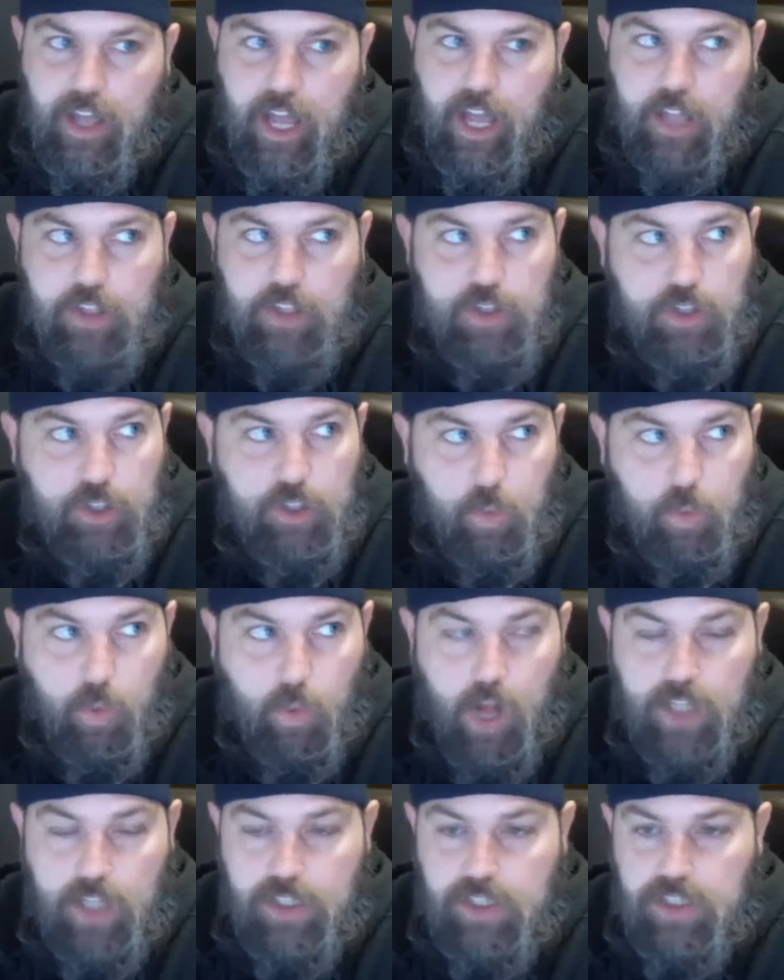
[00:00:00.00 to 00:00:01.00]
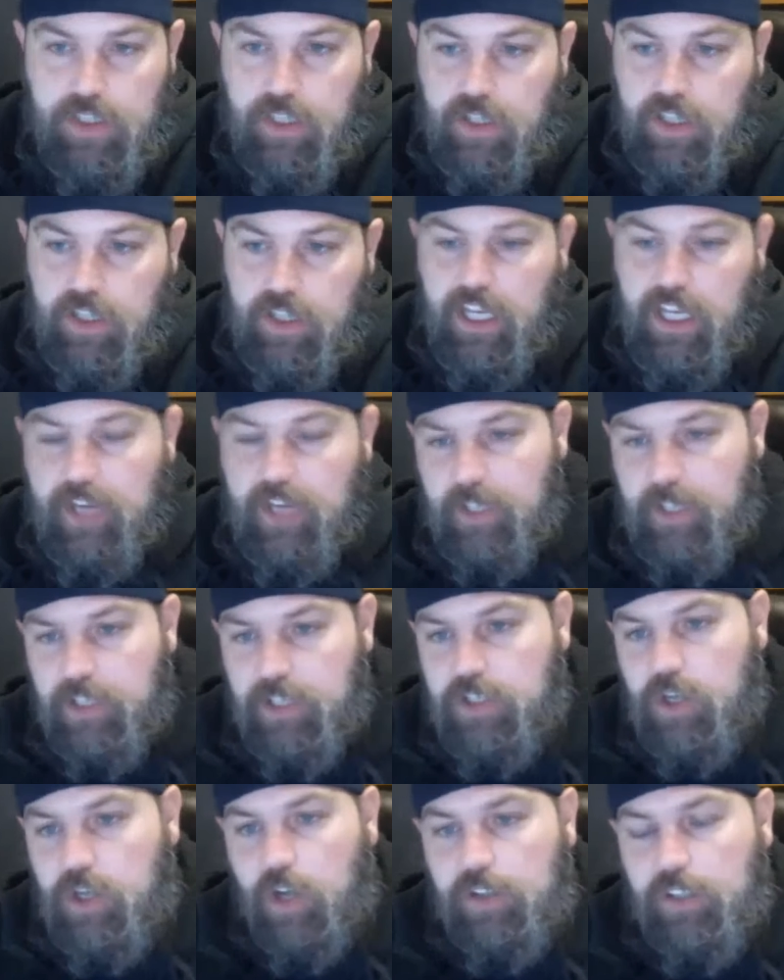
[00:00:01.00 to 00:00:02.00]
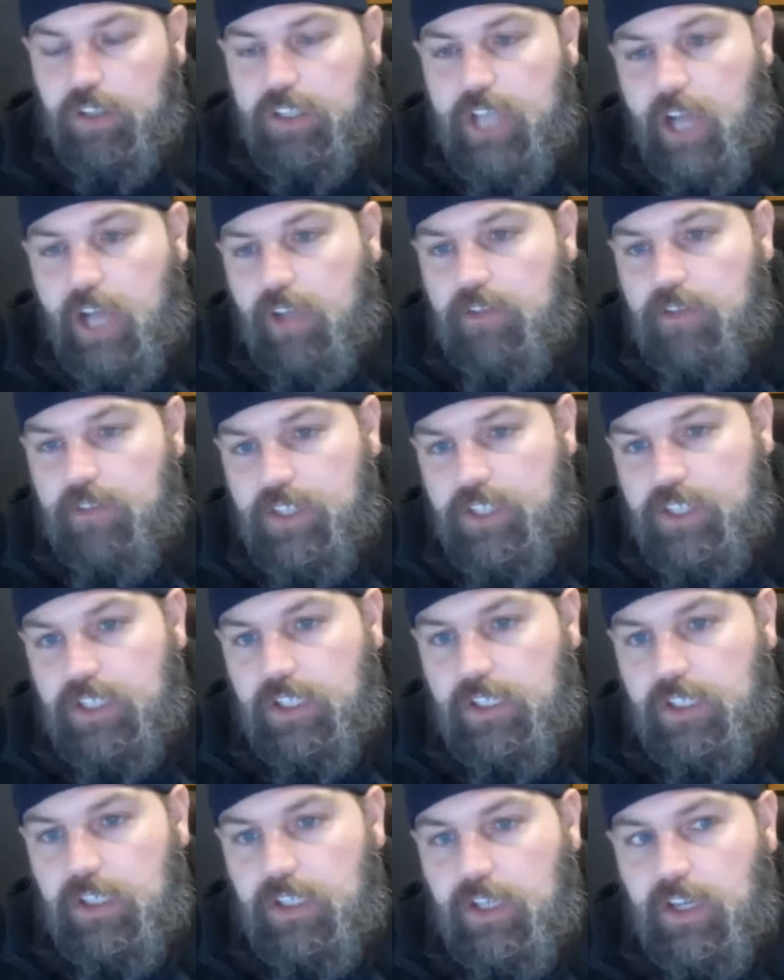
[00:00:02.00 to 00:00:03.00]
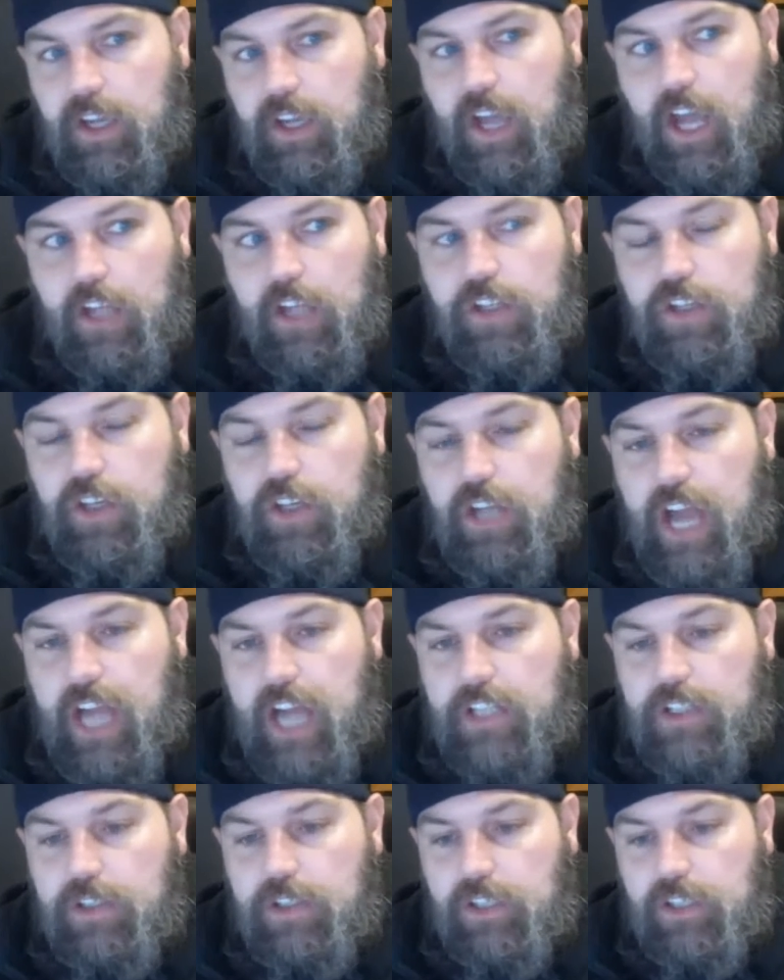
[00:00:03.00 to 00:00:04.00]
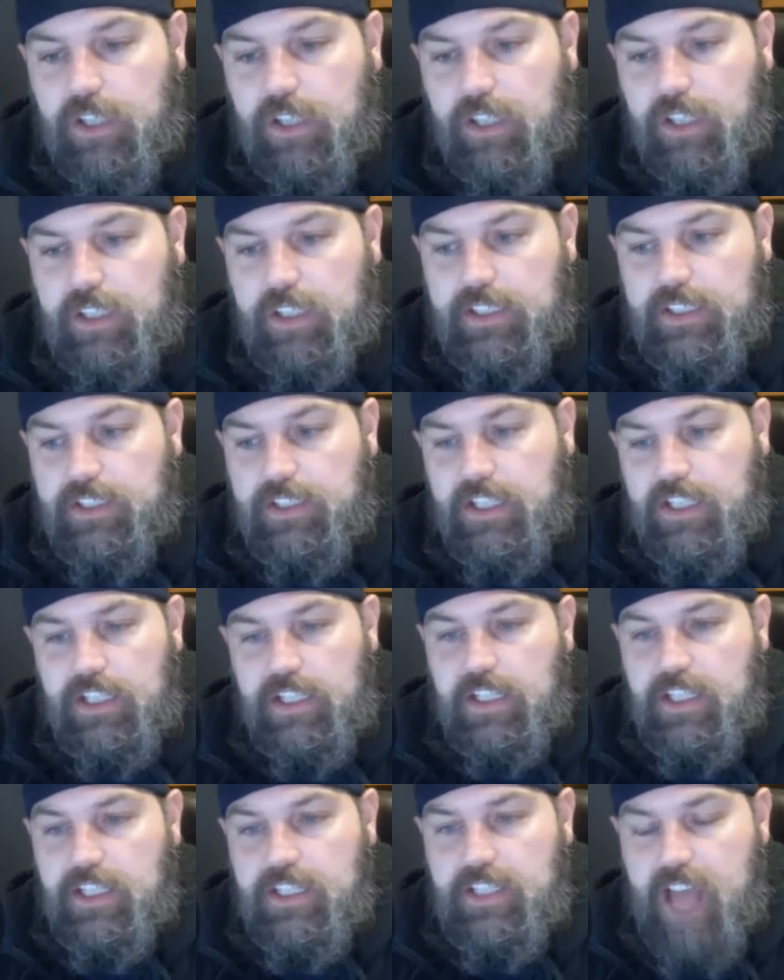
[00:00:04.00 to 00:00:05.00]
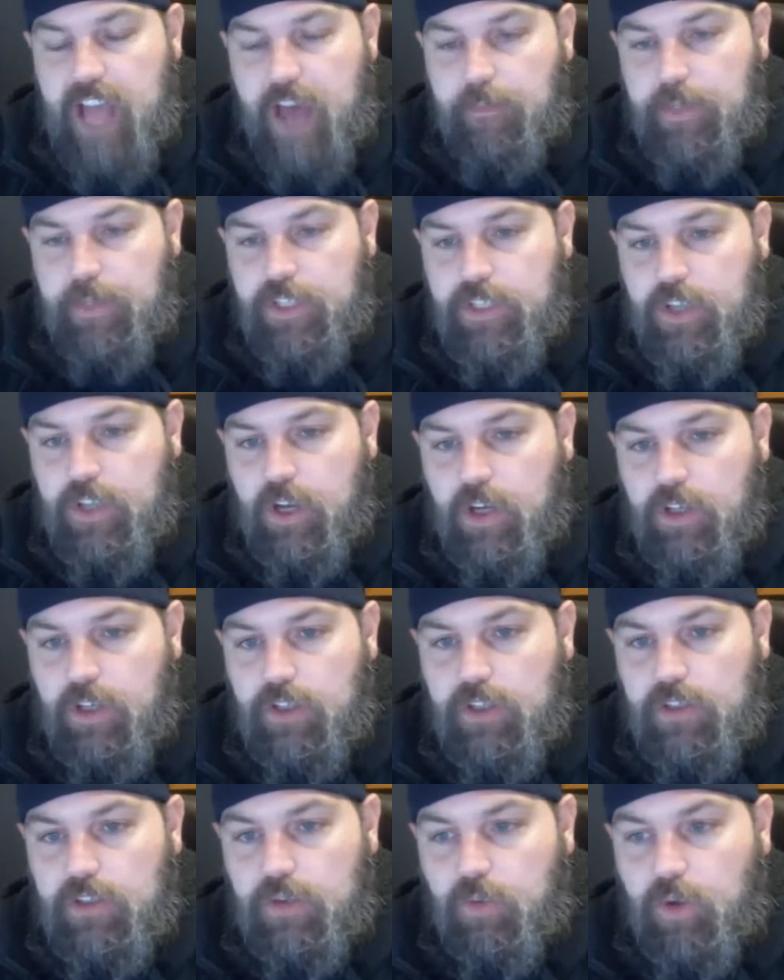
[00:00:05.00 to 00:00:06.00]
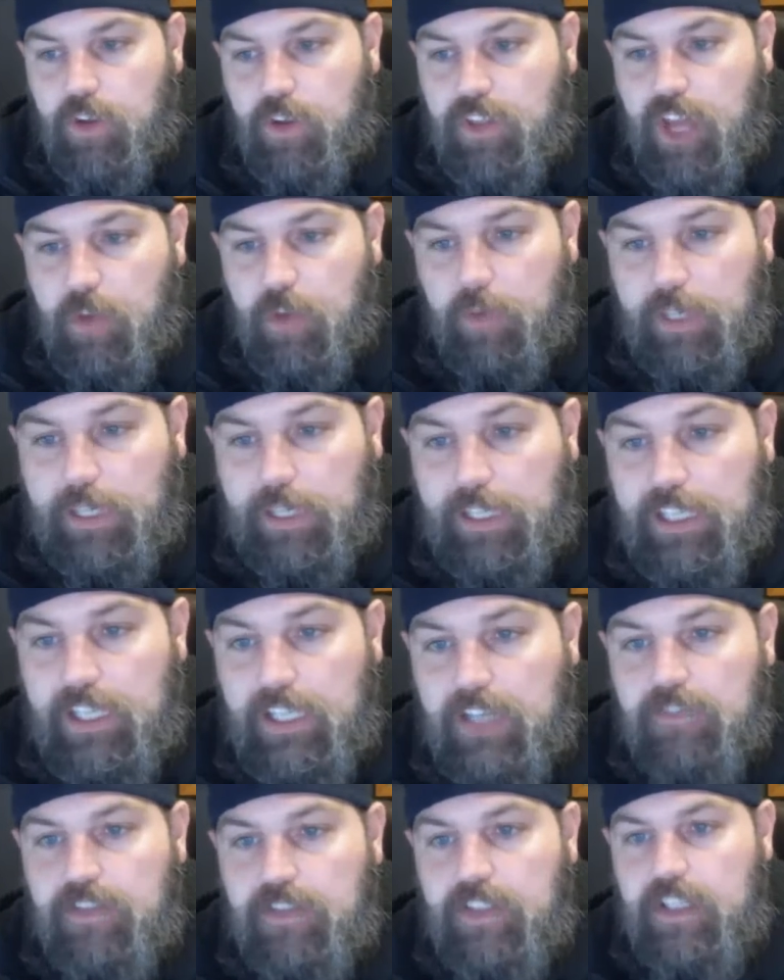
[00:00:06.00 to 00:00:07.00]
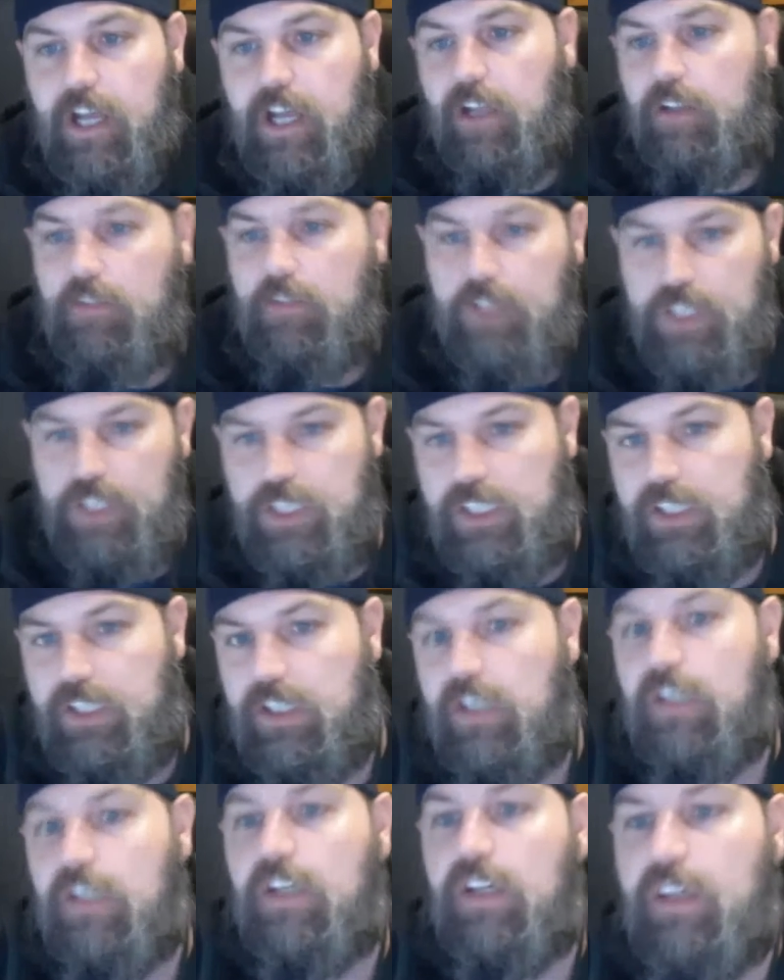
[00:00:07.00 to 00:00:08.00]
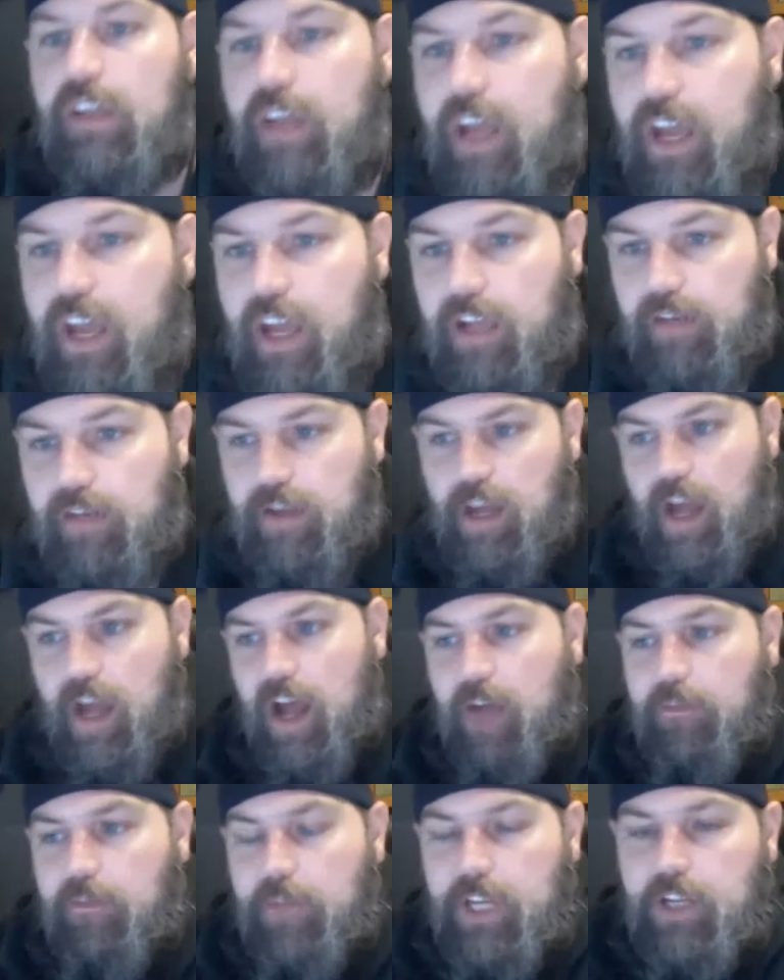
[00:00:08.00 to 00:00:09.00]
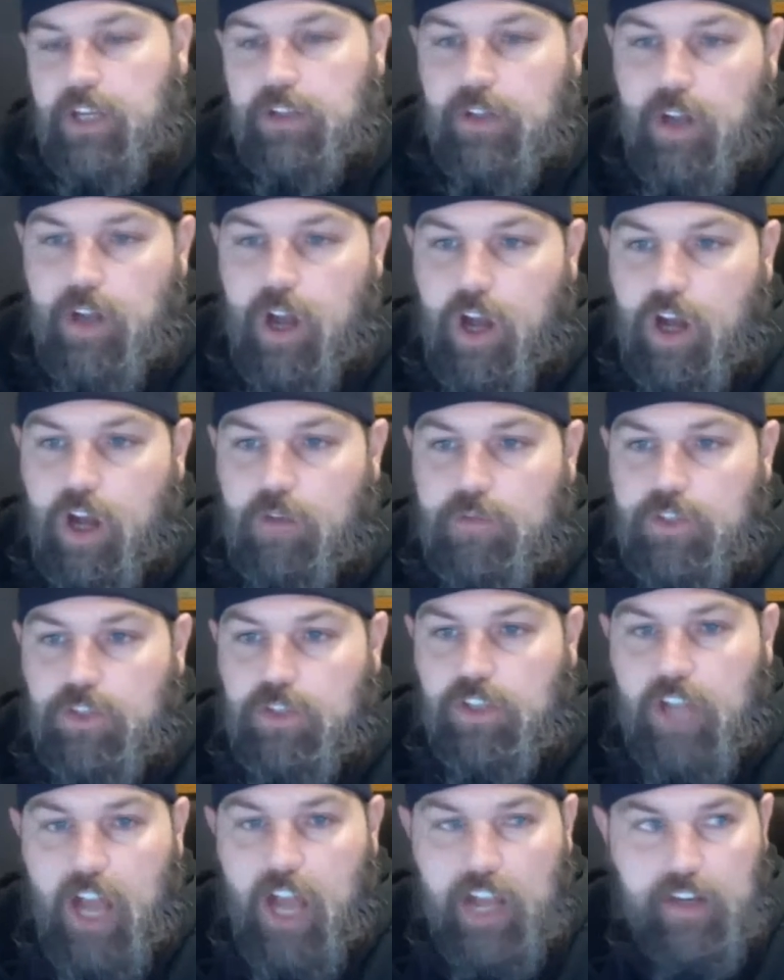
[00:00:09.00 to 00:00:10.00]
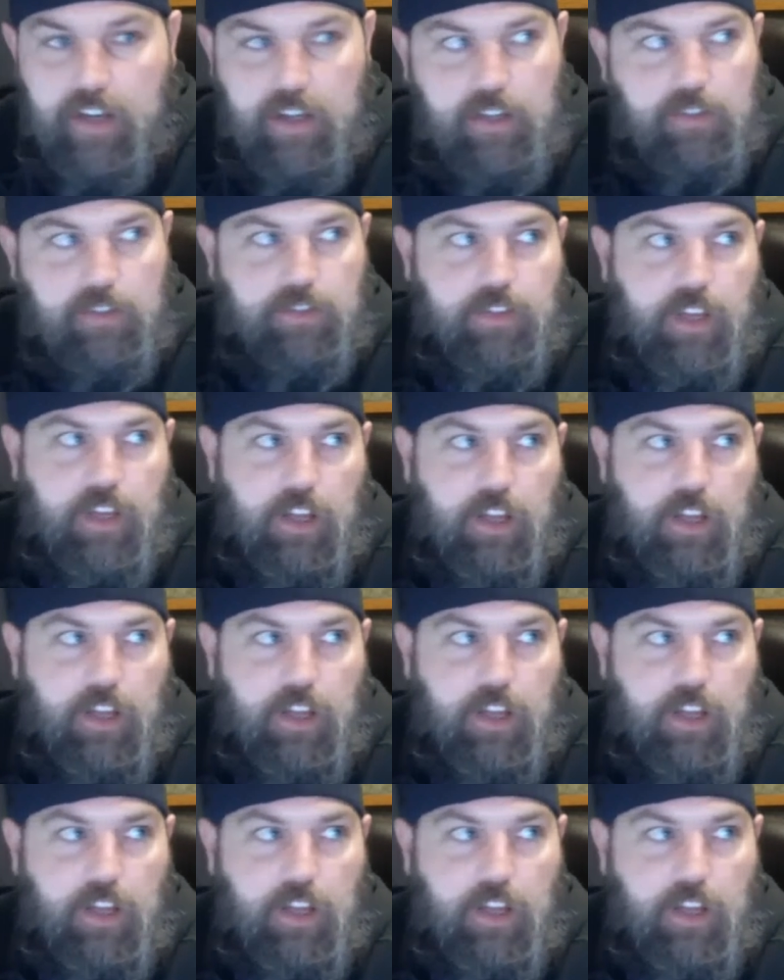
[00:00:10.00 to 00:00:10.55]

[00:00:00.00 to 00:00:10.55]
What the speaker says: and you could watch the image on your television, and you could actually see these episodes where they would leave the television and be in your home. So kind of